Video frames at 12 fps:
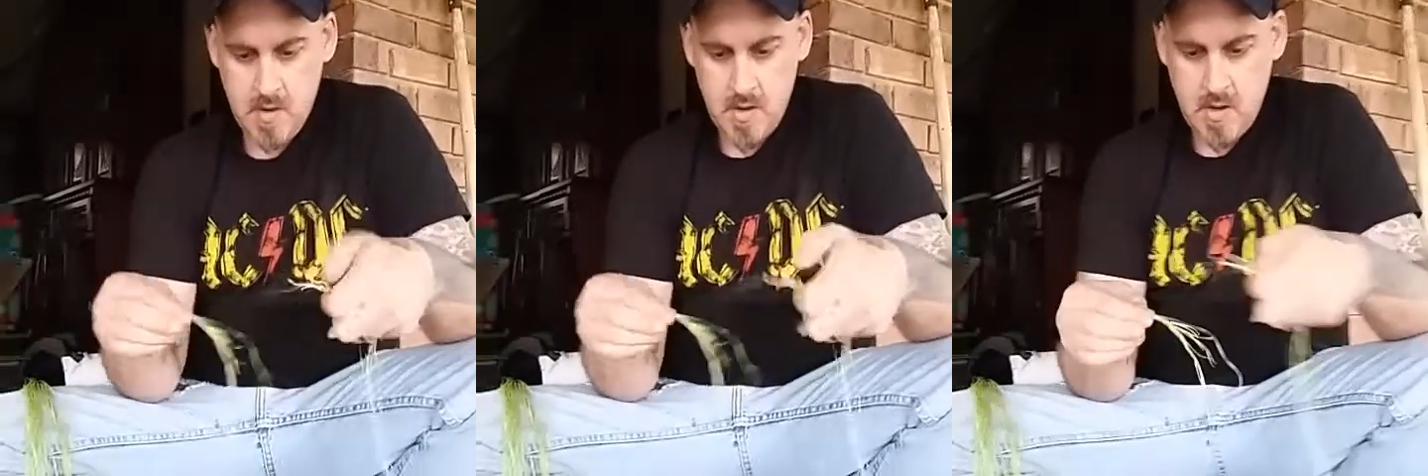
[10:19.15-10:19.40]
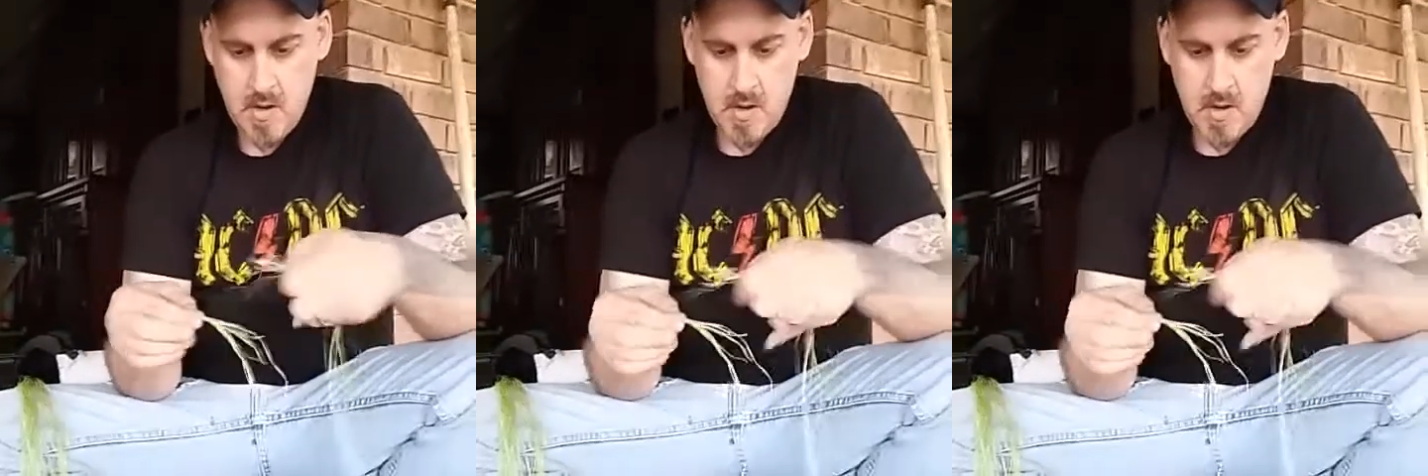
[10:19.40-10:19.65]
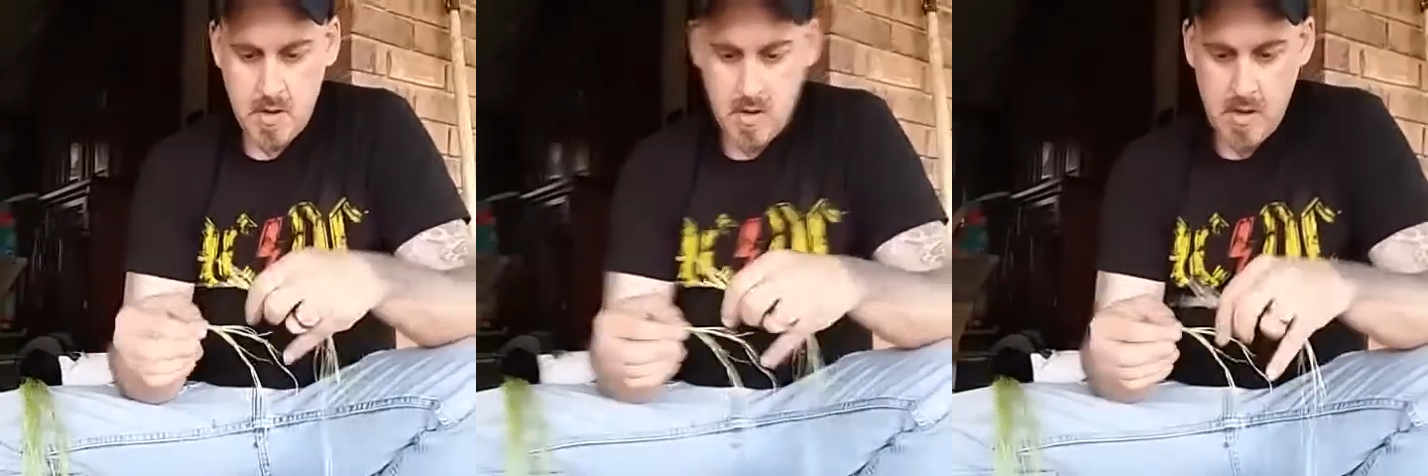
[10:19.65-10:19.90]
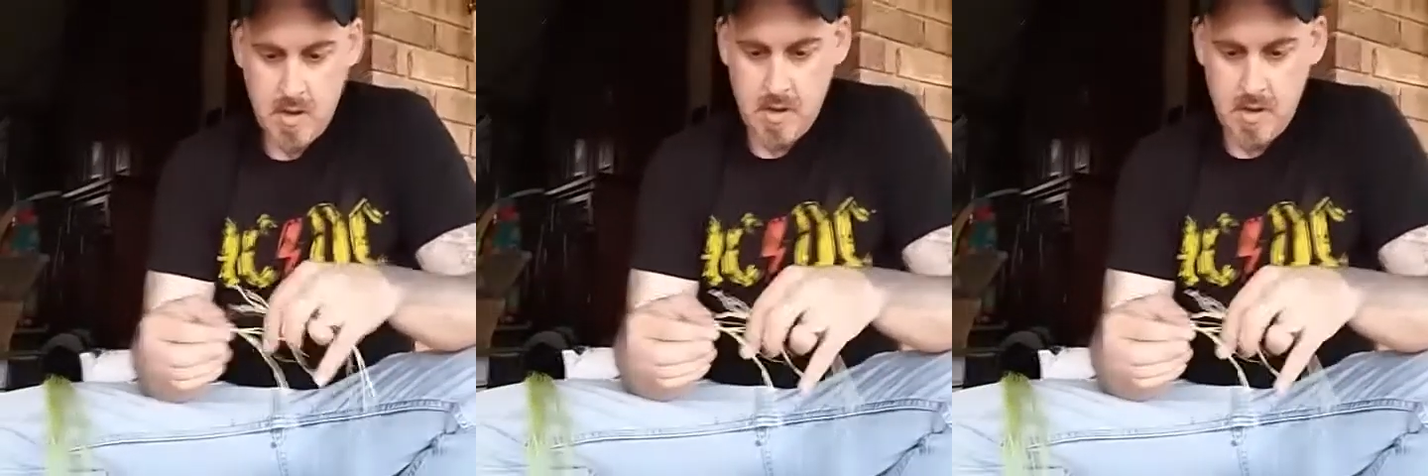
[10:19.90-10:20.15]
and
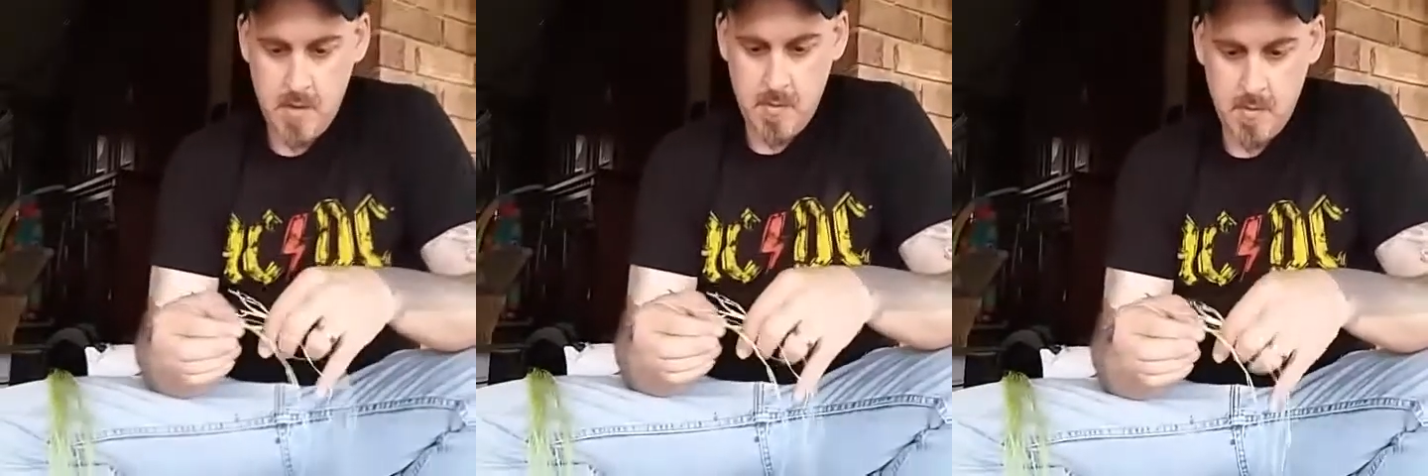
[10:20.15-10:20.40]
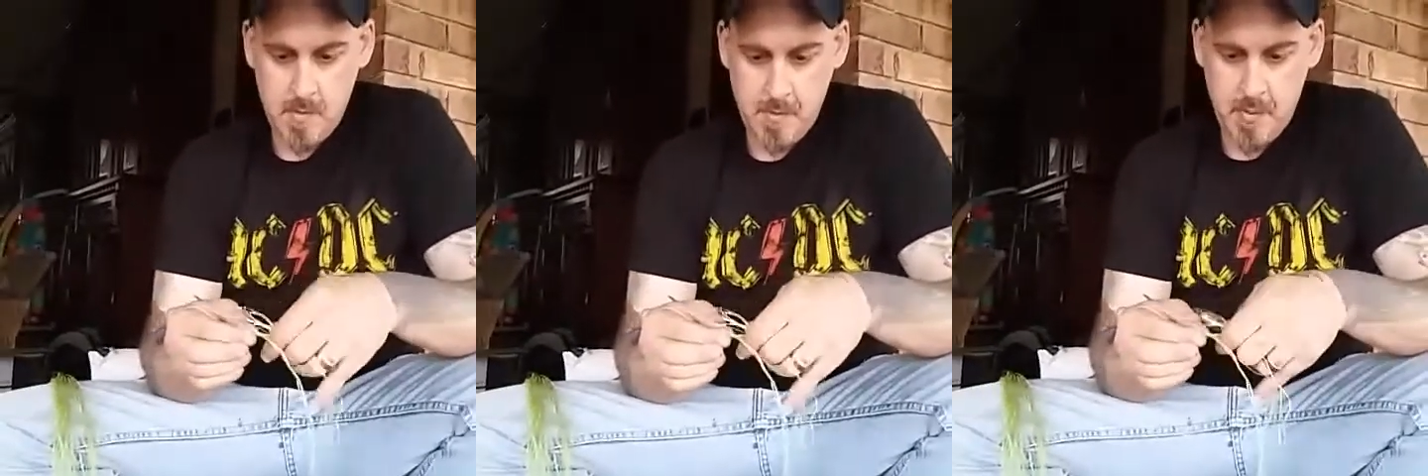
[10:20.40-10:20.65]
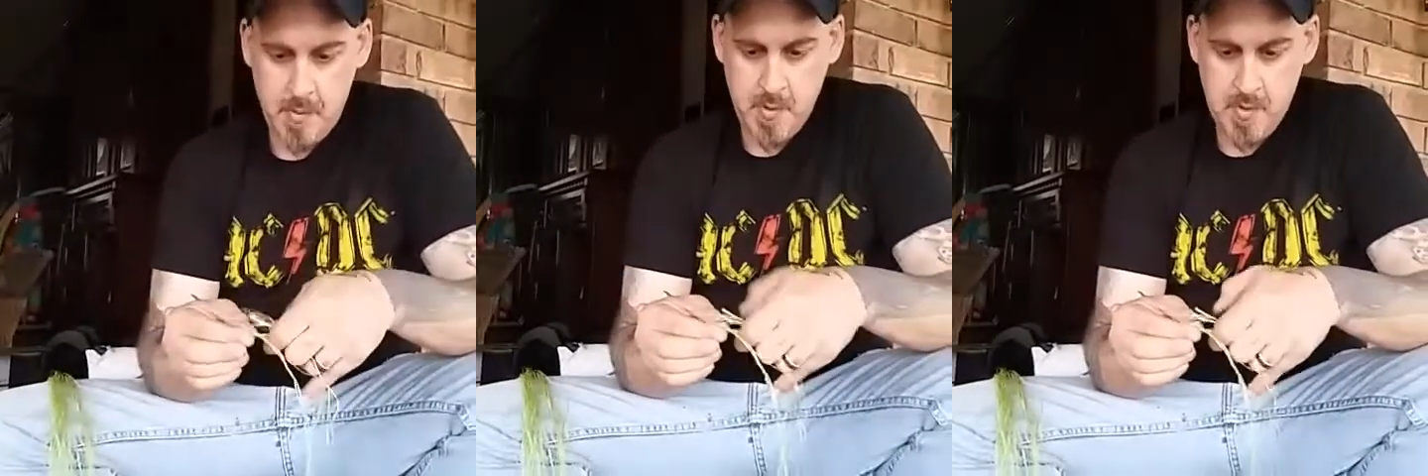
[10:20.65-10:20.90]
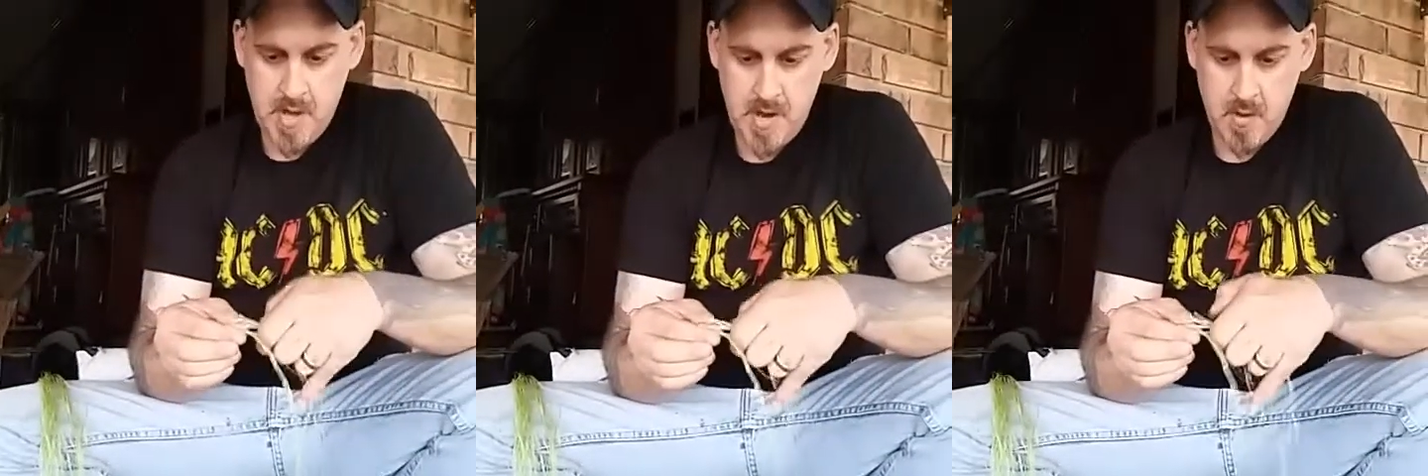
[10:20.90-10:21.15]
put that
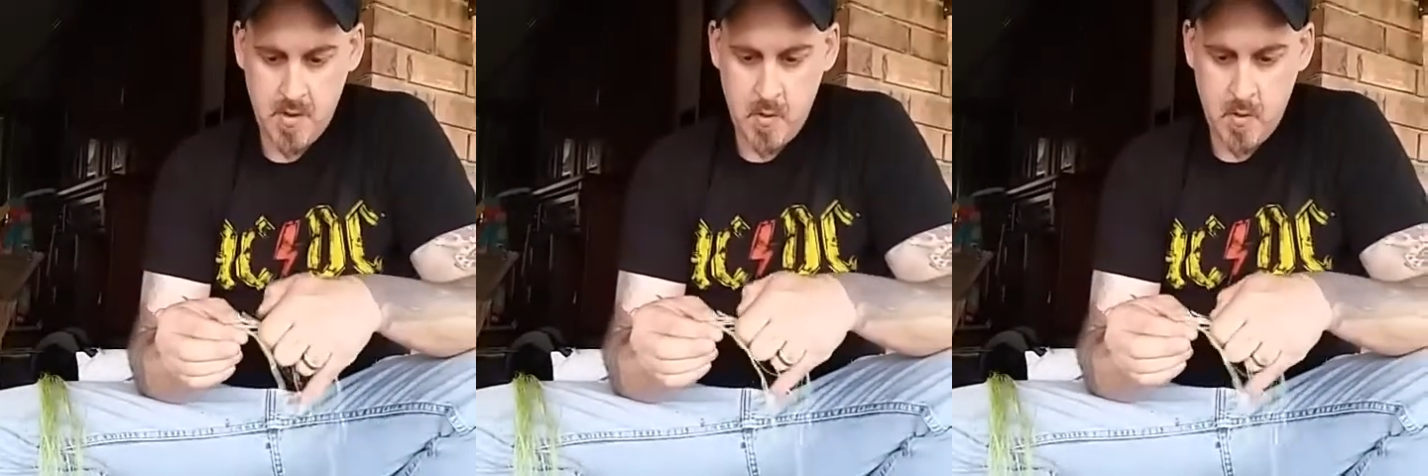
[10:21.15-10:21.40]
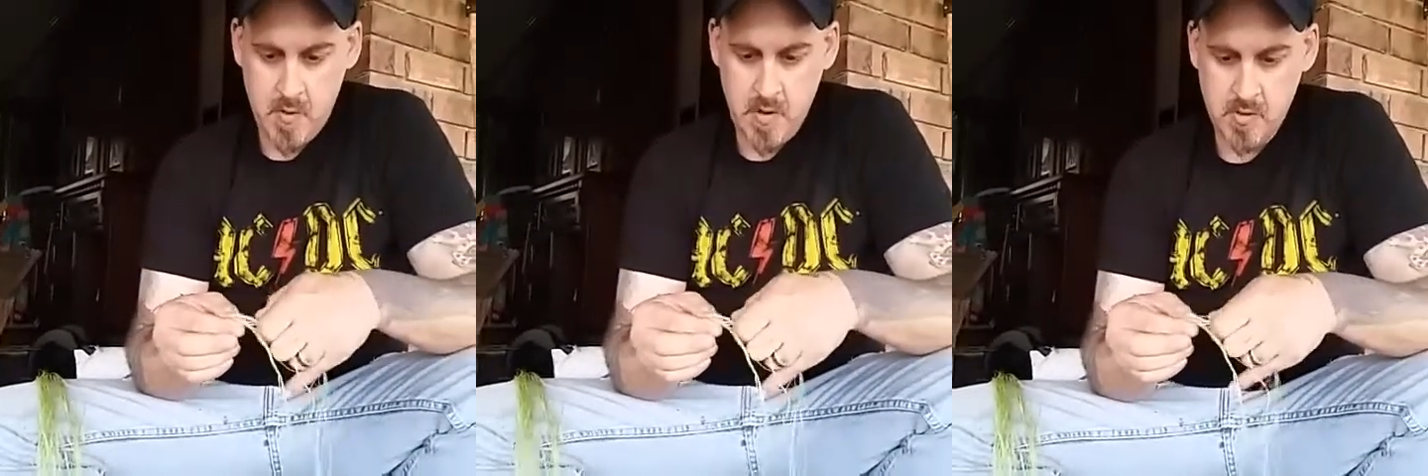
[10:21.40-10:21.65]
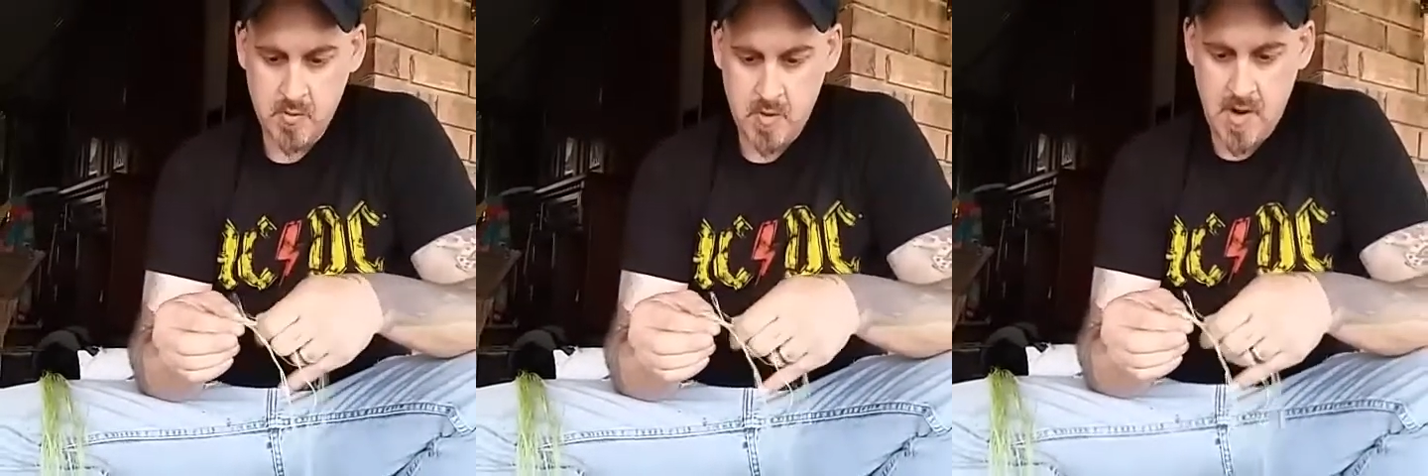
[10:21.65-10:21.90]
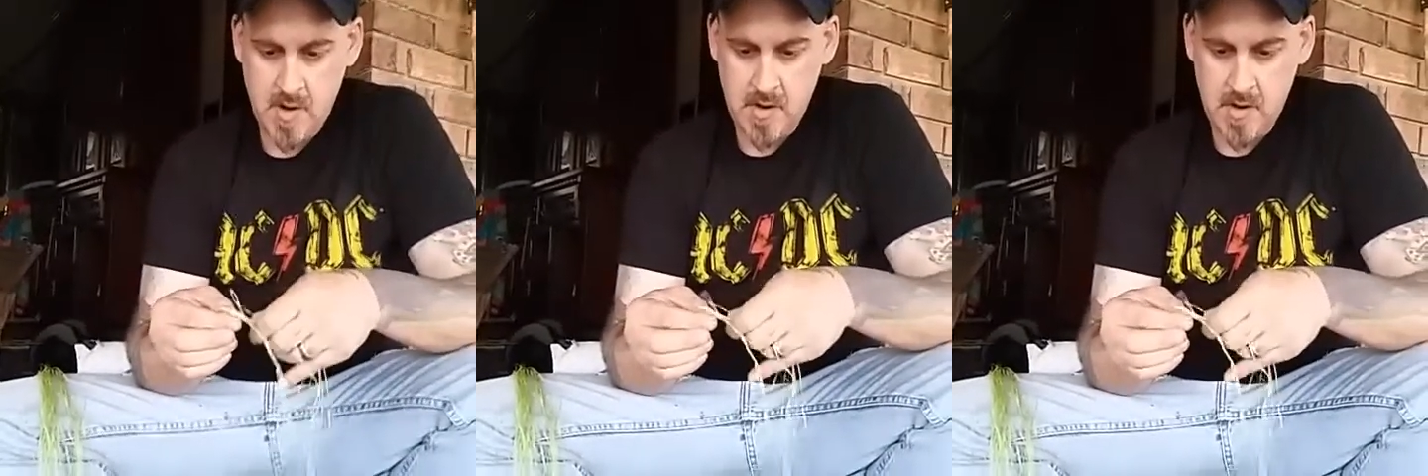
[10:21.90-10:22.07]
cordage right in there,